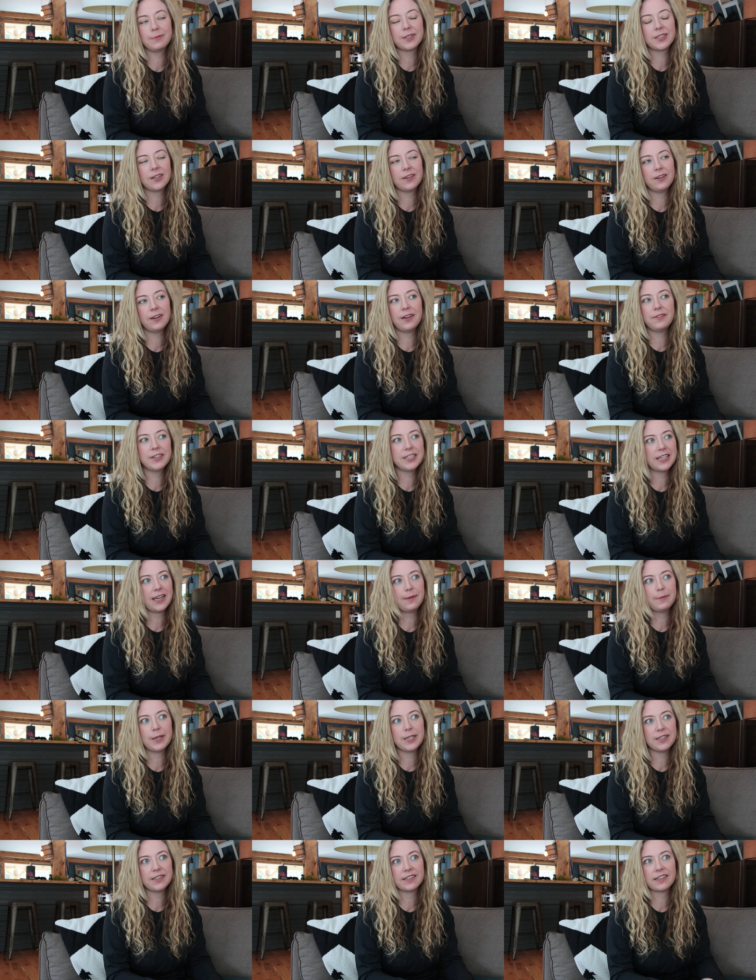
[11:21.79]
So every time
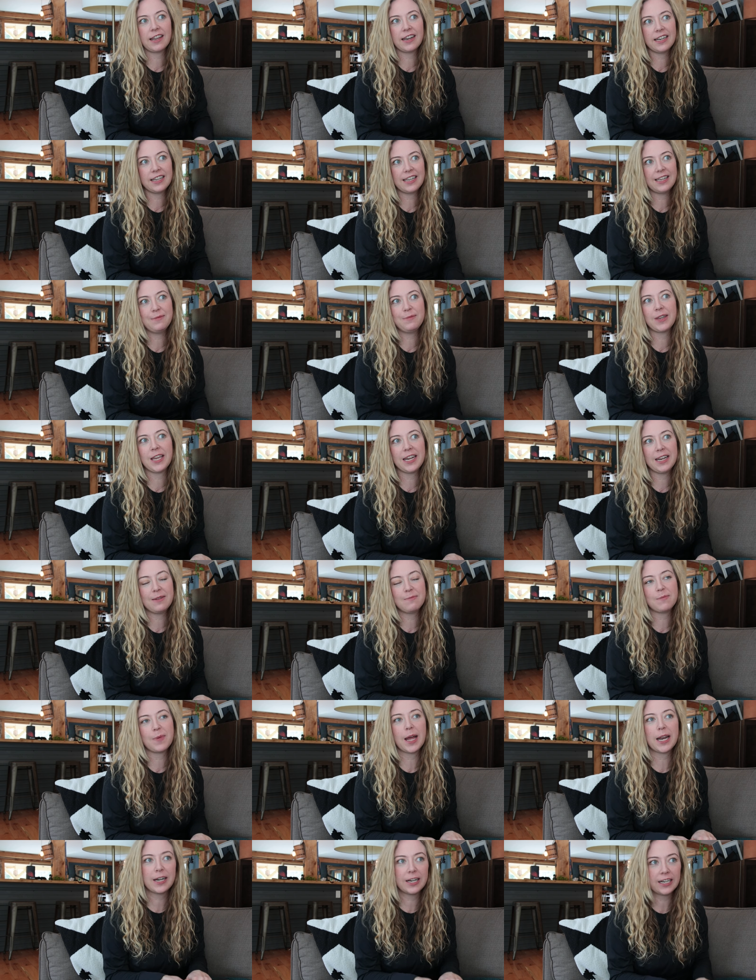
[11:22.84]
I just kind of keep getting
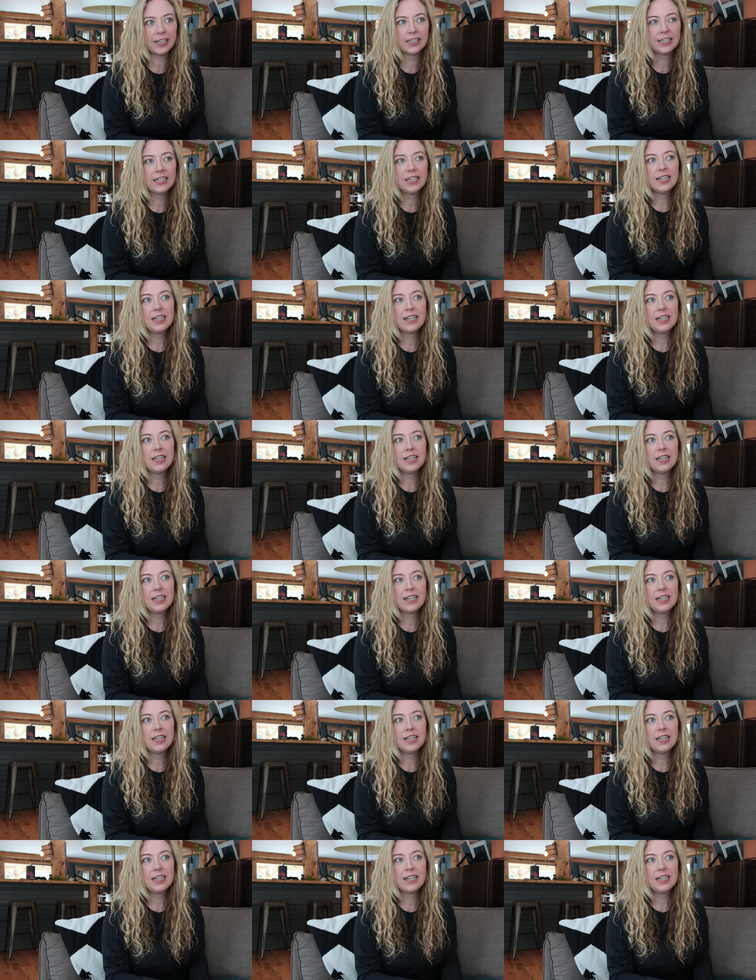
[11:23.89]
better.